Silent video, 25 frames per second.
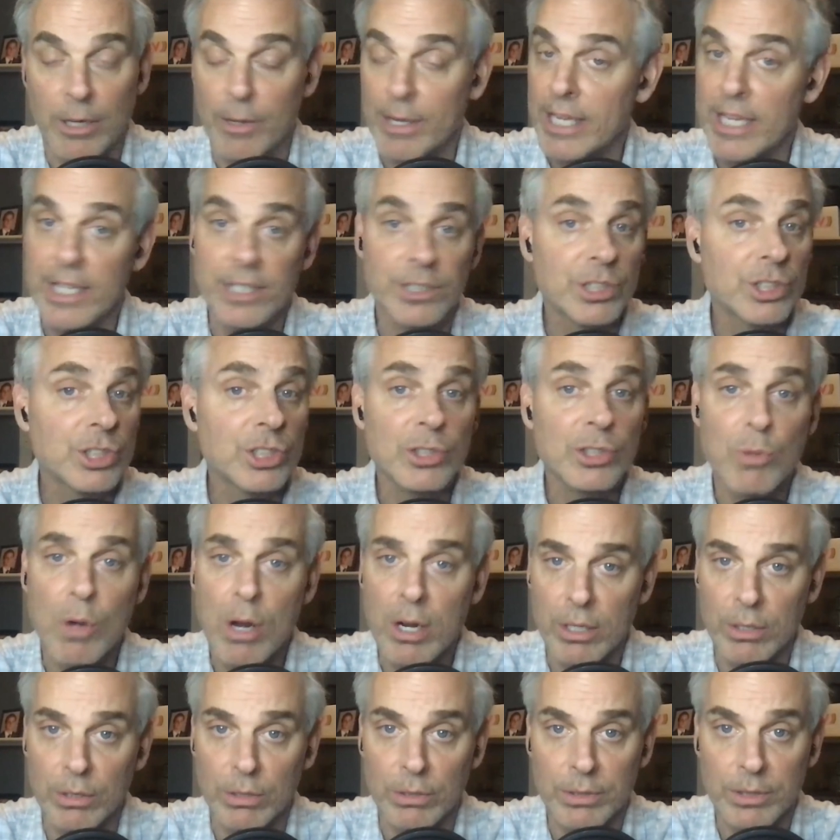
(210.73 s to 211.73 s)
Now, he has
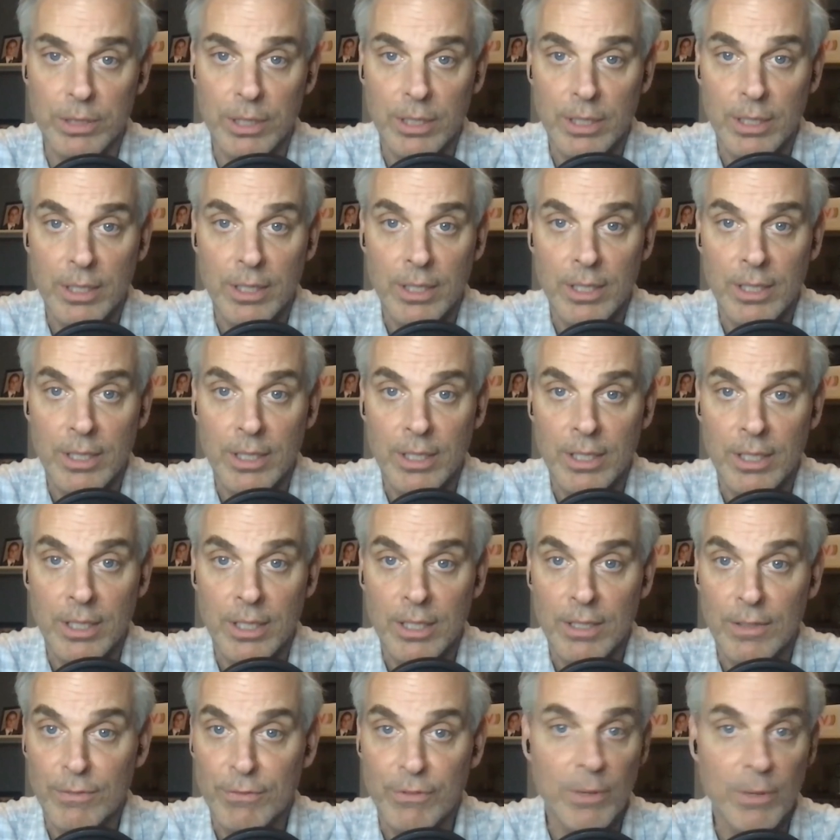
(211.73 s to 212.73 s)
struggled
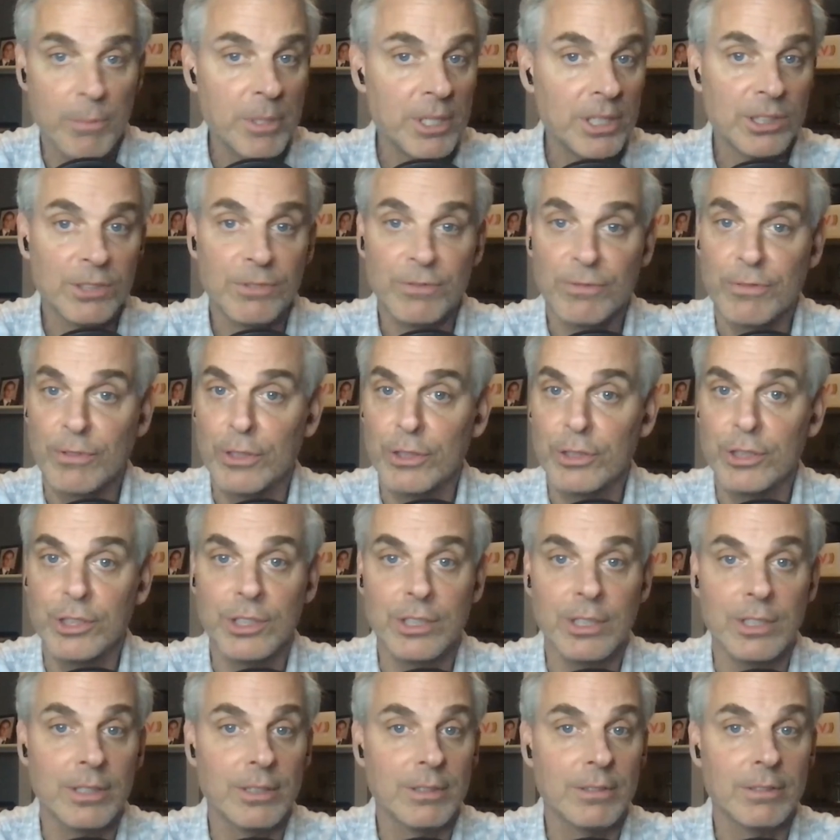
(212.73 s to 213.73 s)
from his
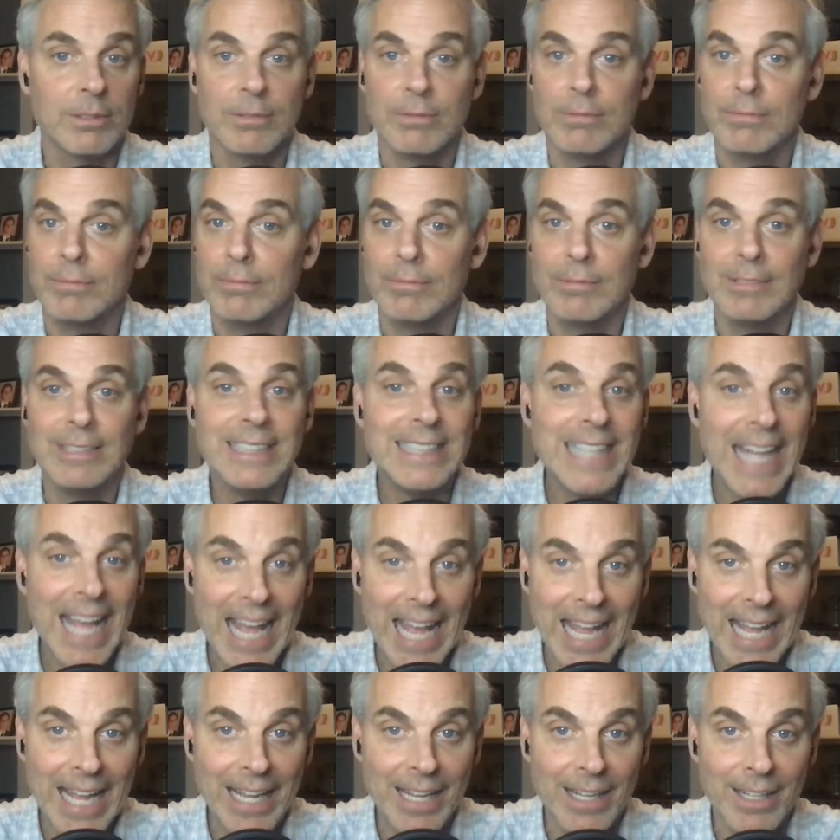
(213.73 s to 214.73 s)
first
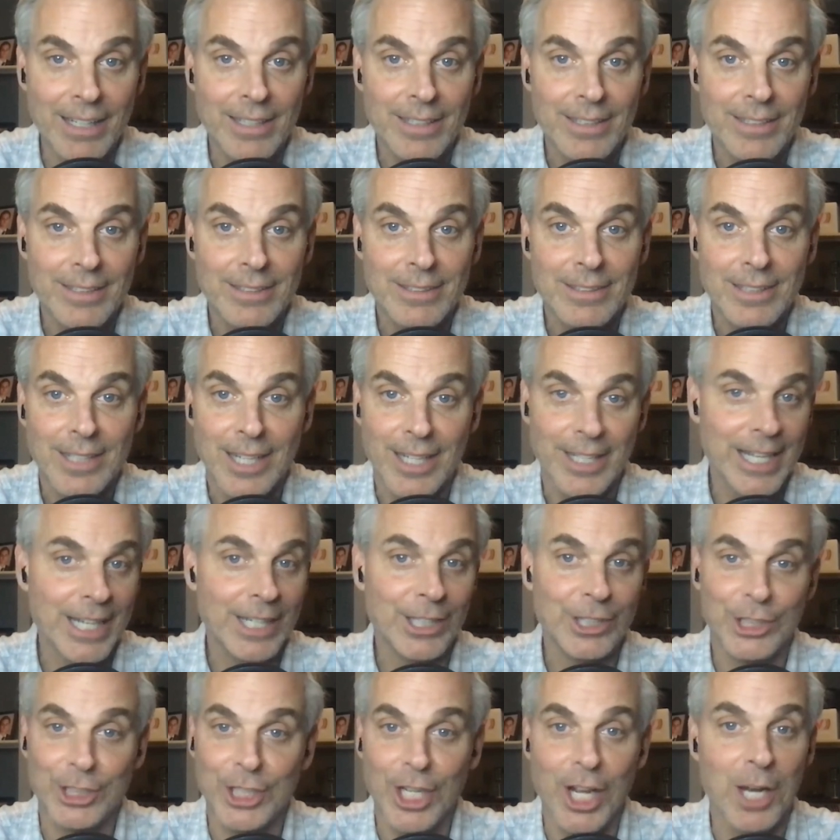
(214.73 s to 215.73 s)
day
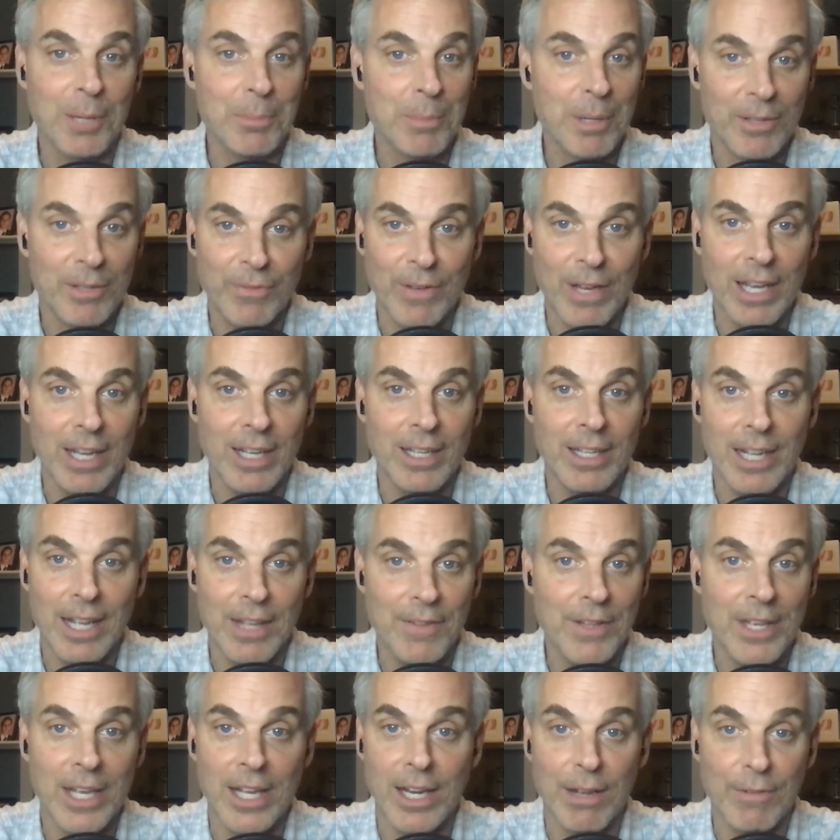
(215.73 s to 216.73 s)
against Sean McVay
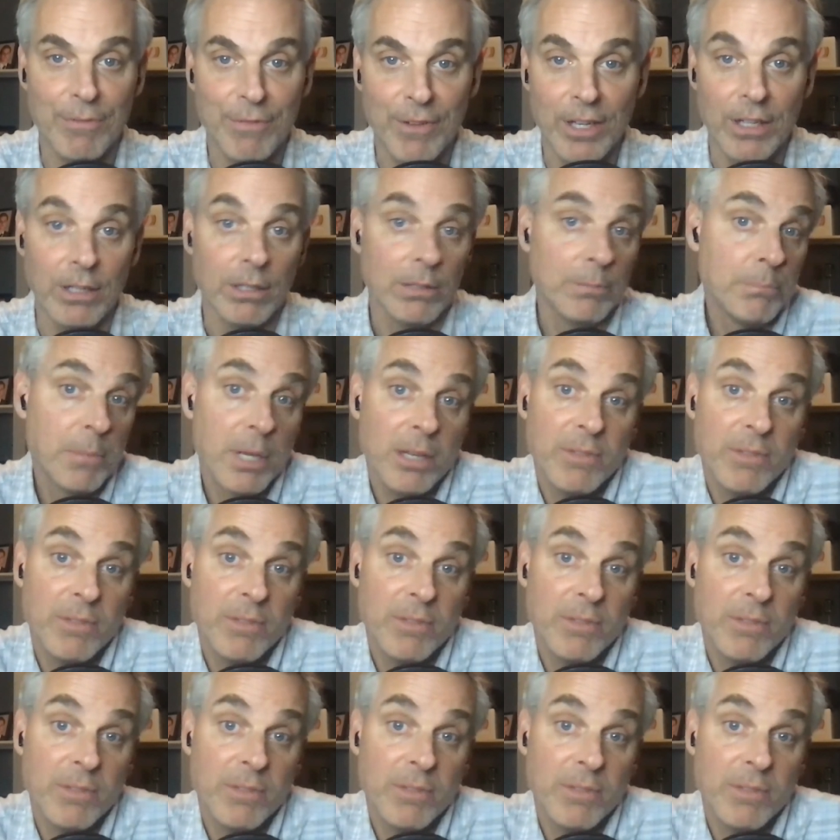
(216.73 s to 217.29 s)
in the NFL.